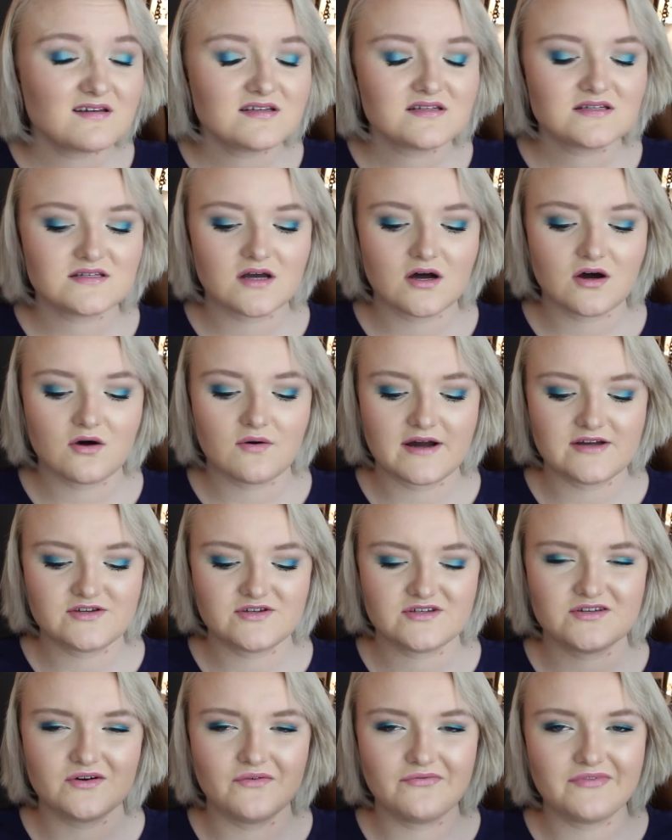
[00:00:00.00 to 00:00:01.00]
So I
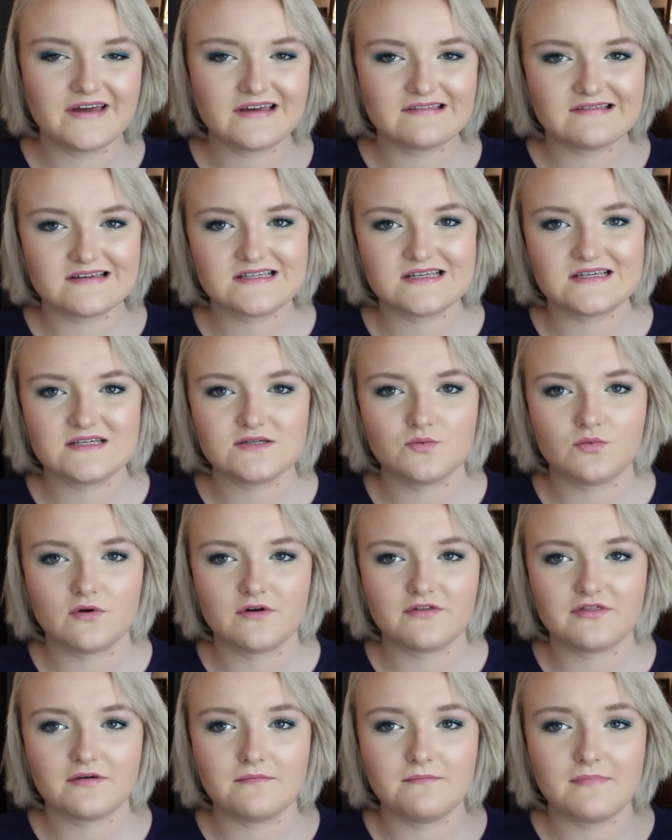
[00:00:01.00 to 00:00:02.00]
just don't think this is
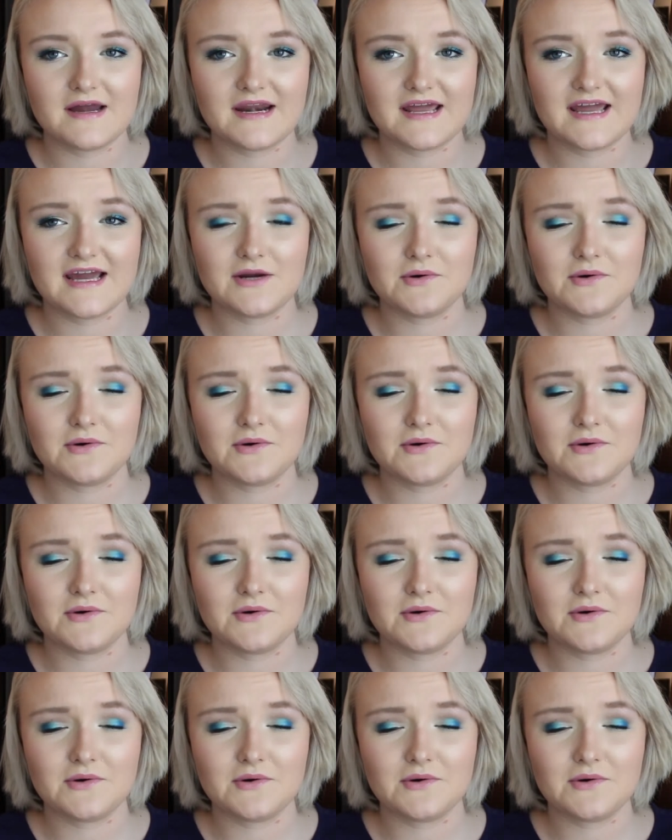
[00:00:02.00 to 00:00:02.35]
worth the money.